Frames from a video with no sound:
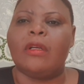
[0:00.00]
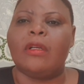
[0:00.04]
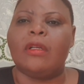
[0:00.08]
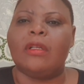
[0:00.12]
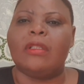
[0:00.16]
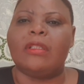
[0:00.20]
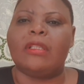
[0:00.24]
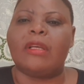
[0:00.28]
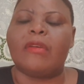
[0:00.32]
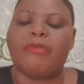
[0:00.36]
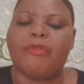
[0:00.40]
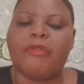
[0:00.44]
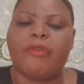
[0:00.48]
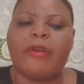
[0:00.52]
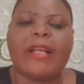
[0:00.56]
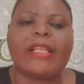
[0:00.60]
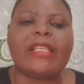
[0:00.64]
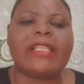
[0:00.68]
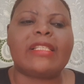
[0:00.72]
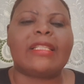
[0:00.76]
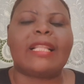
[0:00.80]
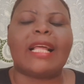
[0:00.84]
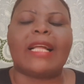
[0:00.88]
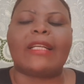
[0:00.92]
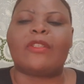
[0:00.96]
The
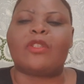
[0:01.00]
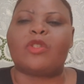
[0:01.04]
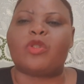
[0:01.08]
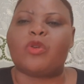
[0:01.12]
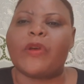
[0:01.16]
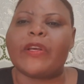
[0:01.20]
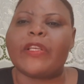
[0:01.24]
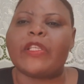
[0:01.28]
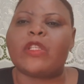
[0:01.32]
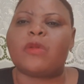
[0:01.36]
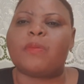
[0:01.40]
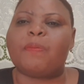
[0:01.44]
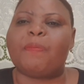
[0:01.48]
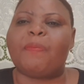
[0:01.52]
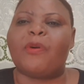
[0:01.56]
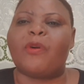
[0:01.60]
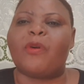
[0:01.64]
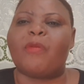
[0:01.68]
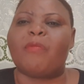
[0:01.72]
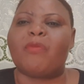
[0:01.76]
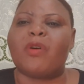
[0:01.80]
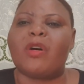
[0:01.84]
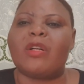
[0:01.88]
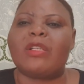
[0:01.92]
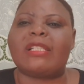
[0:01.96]
village that tries to
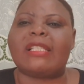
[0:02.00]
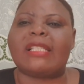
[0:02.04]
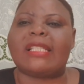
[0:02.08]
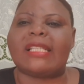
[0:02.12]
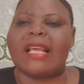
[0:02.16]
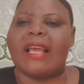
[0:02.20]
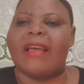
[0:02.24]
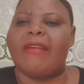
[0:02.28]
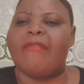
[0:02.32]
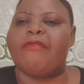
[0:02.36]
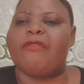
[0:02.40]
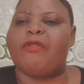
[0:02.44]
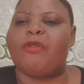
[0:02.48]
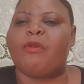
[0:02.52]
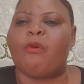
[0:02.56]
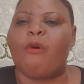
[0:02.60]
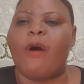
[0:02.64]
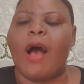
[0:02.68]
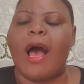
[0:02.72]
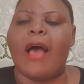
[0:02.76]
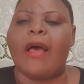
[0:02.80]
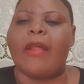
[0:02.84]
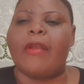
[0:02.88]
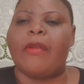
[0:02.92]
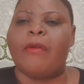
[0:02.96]
promote
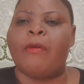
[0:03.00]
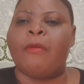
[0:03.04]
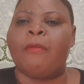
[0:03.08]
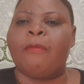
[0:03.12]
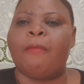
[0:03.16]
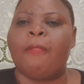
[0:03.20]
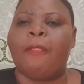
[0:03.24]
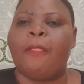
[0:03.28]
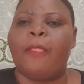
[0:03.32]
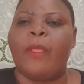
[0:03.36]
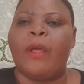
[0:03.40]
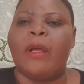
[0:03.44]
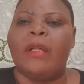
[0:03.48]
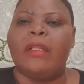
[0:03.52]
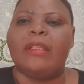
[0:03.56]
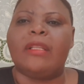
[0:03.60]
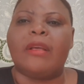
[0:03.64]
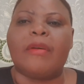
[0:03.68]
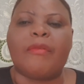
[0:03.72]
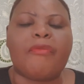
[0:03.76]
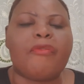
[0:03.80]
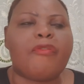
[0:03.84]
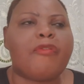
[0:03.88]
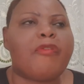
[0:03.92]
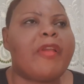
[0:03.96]
everyone.
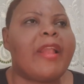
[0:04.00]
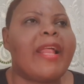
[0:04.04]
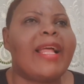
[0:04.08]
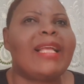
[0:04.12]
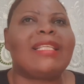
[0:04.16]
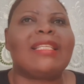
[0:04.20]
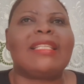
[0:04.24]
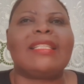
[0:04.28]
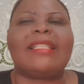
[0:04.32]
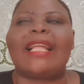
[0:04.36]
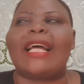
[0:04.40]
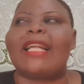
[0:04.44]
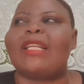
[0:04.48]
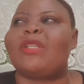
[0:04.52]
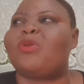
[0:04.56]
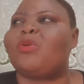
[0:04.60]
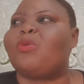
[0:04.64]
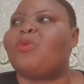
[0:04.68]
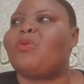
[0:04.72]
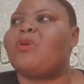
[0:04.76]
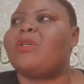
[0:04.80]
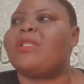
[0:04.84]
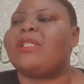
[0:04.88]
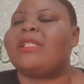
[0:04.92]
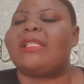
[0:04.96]
The village that
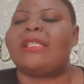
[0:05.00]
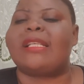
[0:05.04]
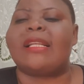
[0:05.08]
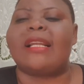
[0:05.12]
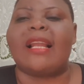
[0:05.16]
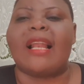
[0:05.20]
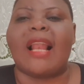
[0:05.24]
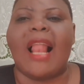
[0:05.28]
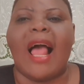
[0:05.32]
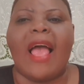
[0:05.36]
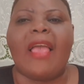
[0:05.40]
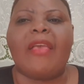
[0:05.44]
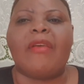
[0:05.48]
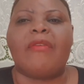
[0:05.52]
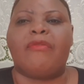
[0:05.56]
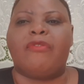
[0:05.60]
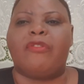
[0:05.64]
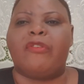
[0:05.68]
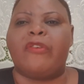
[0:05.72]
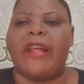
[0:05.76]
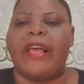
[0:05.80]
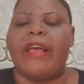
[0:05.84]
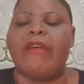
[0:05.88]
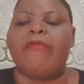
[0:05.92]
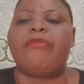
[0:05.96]
was
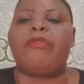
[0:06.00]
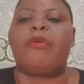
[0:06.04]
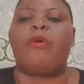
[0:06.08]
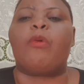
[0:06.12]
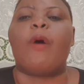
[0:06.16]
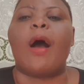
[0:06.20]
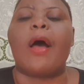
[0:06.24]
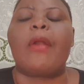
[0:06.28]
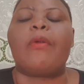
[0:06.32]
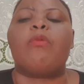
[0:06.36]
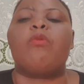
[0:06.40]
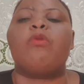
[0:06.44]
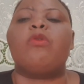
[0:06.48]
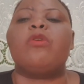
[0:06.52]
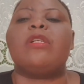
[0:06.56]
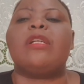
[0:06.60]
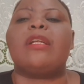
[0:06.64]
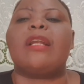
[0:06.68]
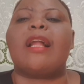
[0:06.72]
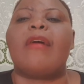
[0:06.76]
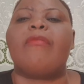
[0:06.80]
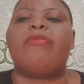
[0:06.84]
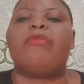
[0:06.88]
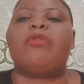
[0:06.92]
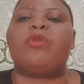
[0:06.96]
lively. Everyone would
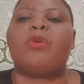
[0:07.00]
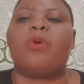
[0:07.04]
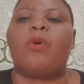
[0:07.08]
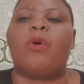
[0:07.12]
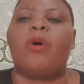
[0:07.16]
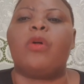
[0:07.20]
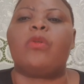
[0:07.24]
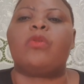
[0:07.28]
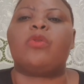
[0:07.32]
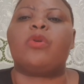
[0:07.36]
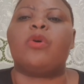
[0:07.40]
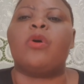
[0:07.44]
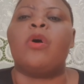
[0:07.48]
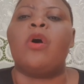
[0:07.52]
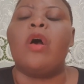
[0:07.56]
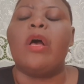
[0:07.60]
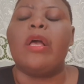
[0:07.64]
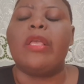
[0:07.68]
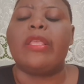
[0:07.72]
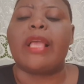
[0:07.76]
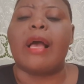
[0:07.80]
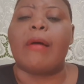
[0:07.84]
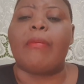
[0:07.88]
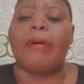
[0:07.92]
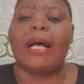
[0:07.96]
love to go to
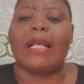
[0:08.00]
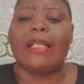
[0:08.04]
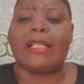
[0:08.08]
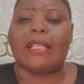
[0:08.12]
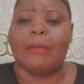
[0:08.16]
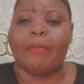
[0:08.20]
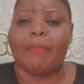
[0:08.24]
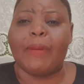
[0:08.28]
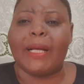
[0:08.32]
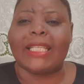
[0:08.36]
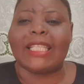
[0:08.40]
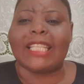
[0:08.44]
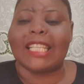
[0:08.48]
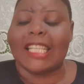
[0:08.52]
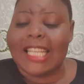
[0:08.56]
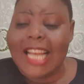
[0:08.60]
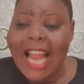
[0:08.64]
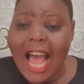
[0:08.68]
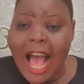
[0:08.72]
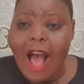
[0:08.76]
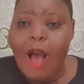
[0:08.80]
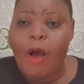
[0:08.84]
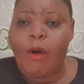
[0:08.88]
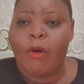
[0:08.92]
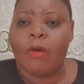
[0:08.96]
Nyabahansi. But
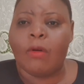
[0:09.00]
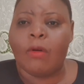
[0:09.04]
now,